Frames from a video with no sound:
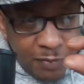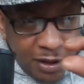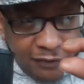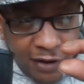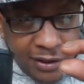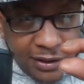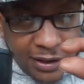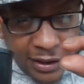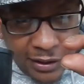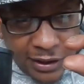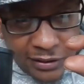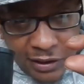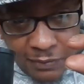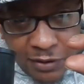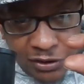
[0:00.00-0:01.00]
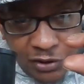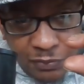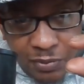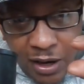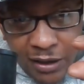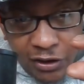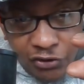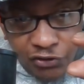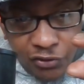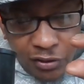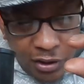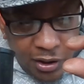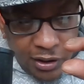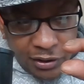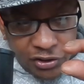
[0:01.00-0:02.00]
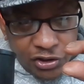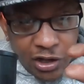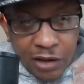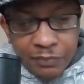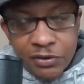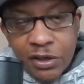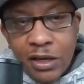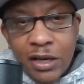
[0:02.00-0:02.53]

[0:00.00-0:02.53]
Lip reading: But right there, that's how much he probably jumps.